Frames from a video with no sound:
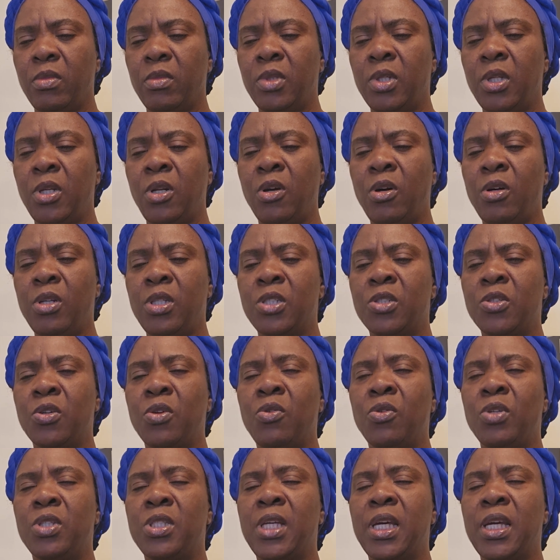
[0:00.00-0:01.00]
The Lord is
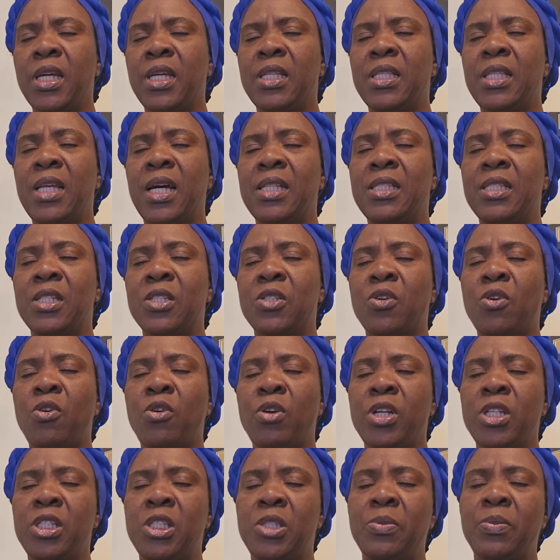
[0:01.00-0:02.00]
going to take that
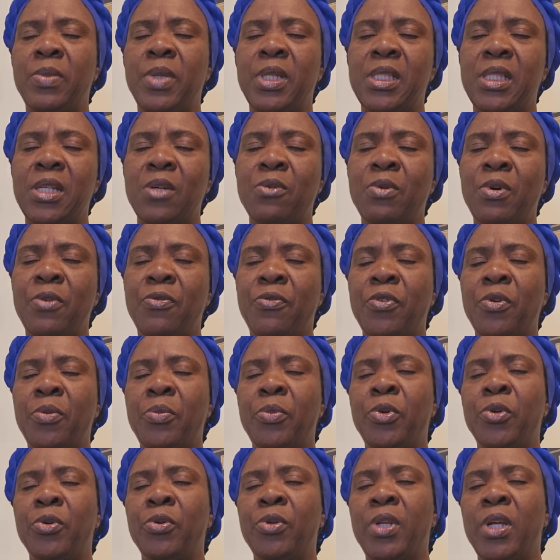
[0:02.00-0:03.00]
discouragement away
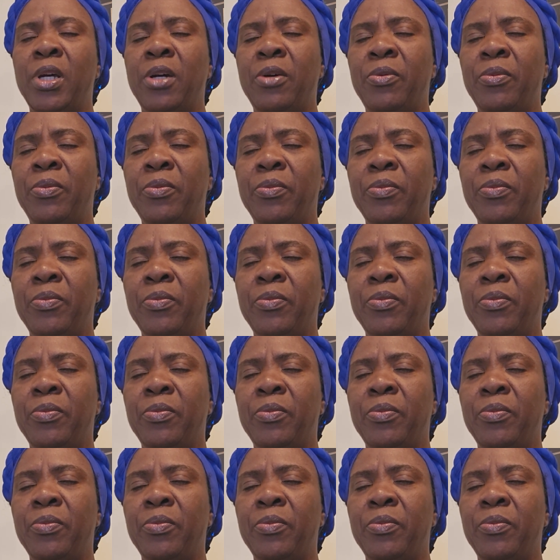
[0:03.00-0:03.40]
from you now.